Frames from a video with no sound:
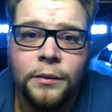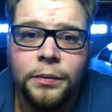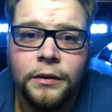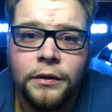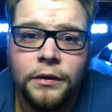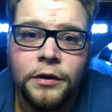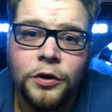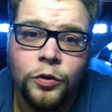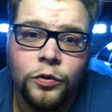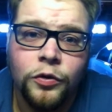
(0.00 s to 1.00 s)
up,
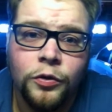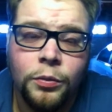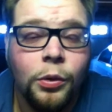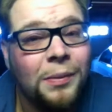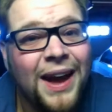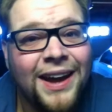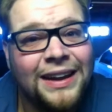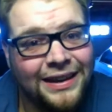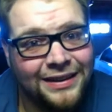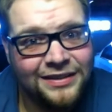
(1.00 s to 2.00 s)
YouTube? We're back,
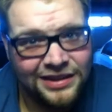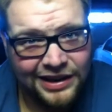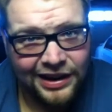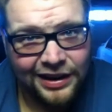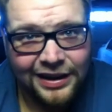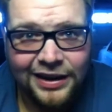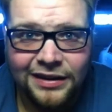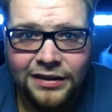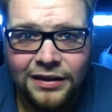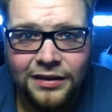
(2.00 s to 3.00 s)
and today
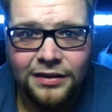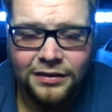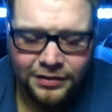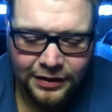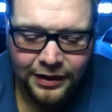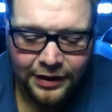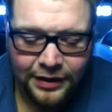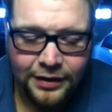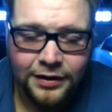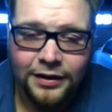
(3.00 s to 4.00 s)
it is,
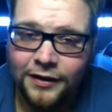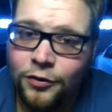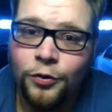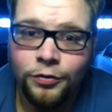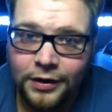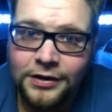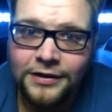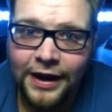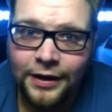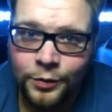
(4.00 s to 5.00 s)
if you've read the
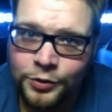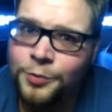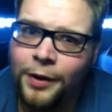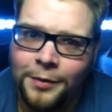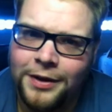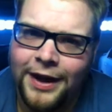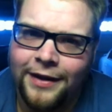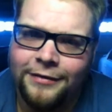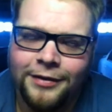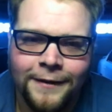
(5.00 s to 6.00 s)
title, which you probably
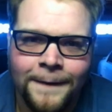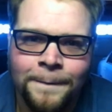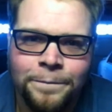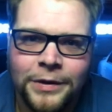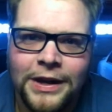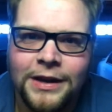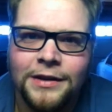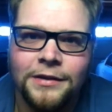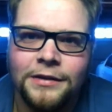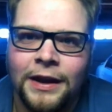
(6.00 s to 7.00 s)
have, it
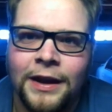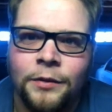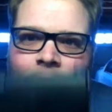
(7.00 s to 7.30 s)
is a